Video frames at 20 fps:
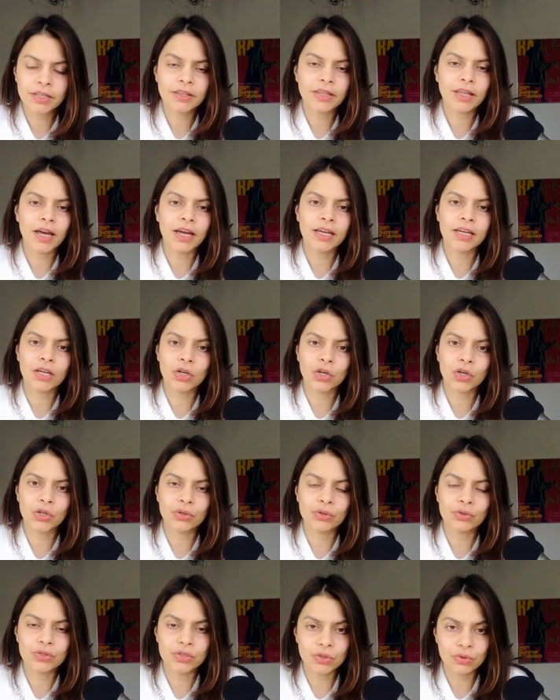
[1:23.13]
That
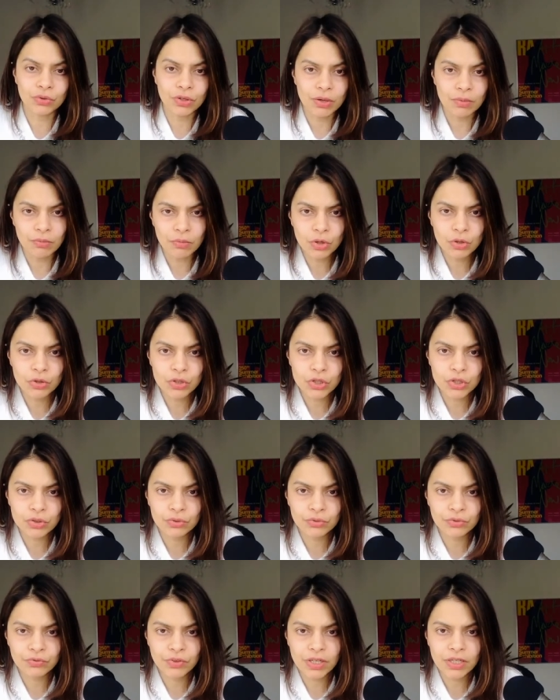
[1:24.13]
includes your
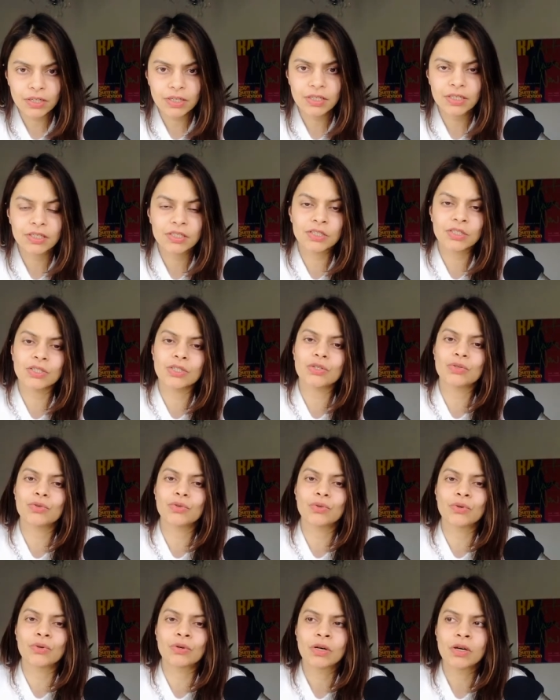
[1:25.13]
emotional fitness,
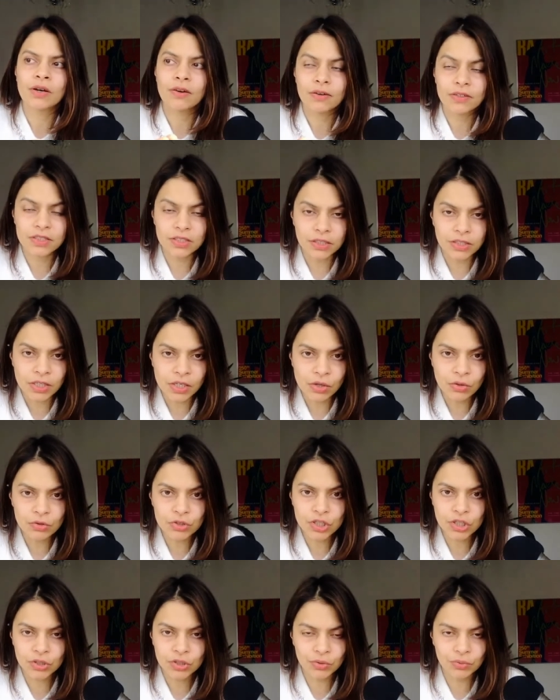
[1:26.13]
your
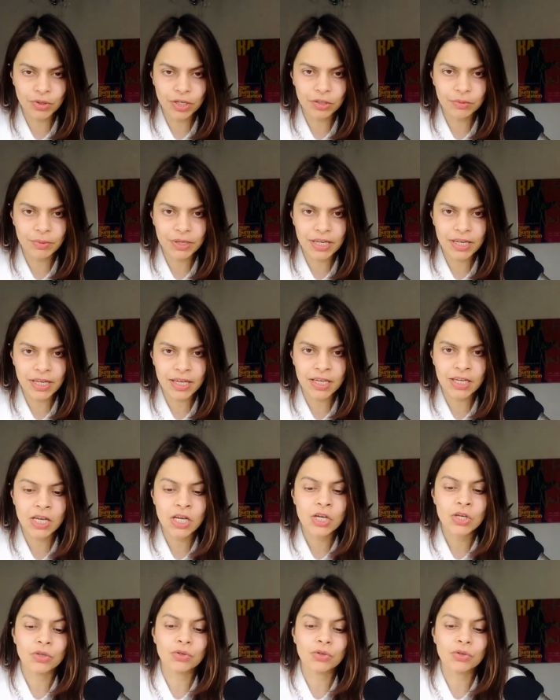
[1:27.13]
psychological well-being,